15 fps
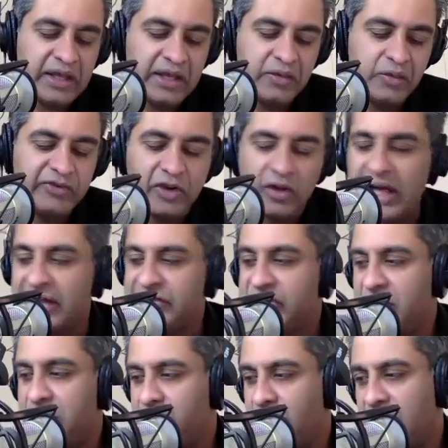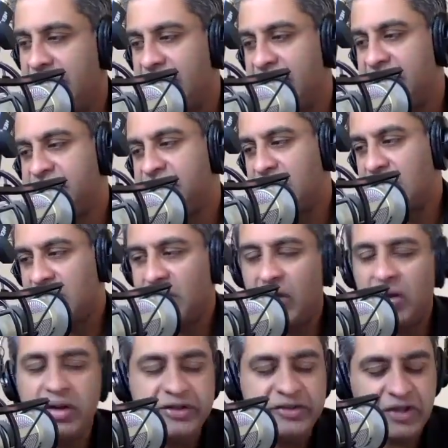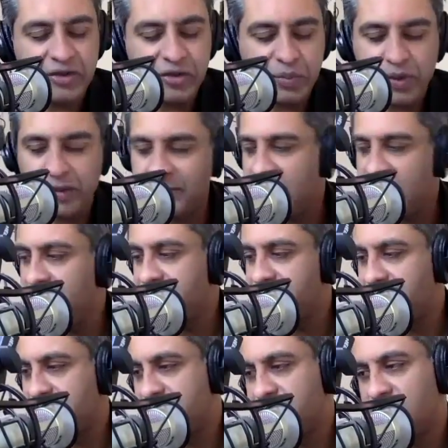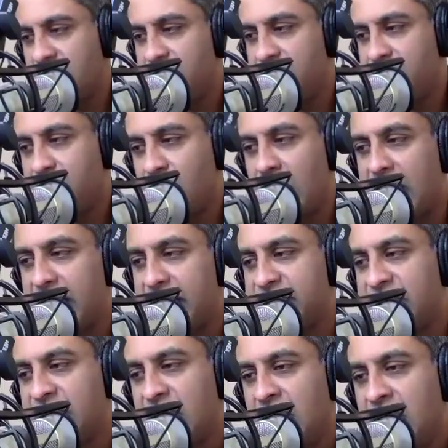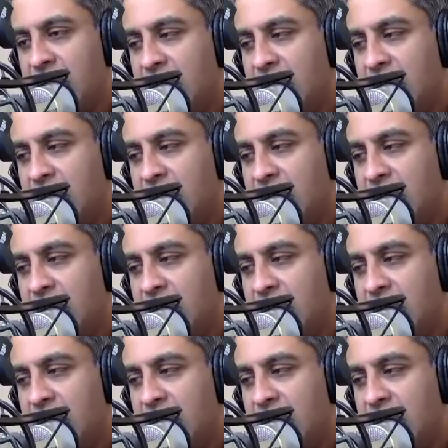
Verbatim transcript: and Velocity Plus and all these other permanent insurance type products